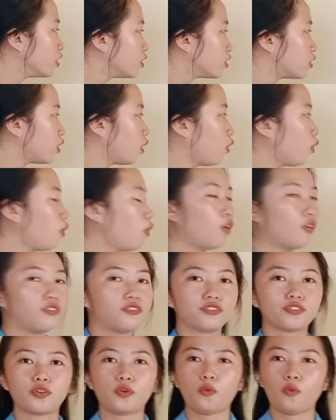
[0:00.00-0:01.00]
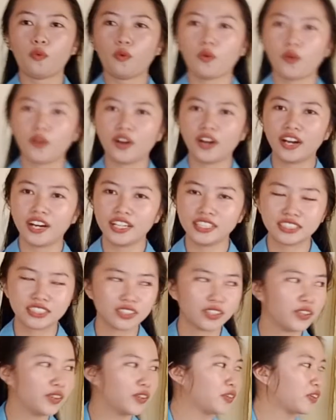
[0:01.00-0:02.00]
So of course,
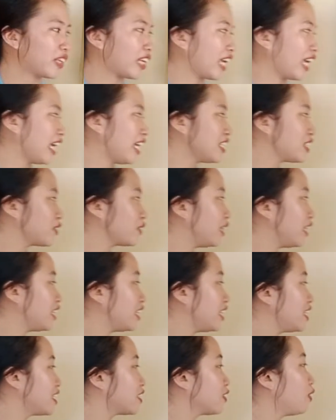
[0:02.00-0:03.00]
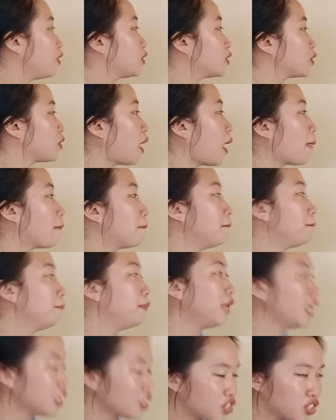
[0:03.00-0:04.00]
okay, so it is also a
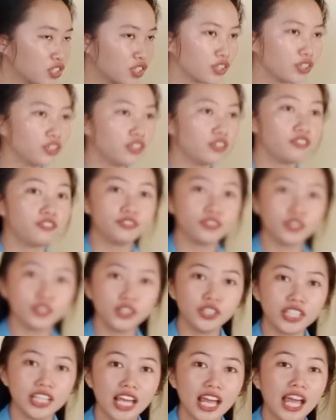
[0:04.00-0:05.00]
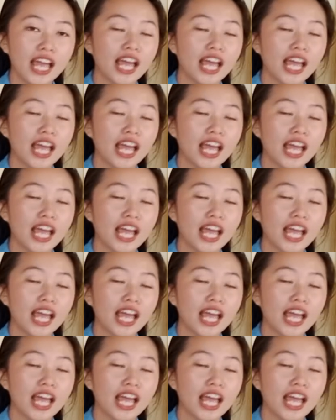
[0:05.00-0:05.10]
mixture of food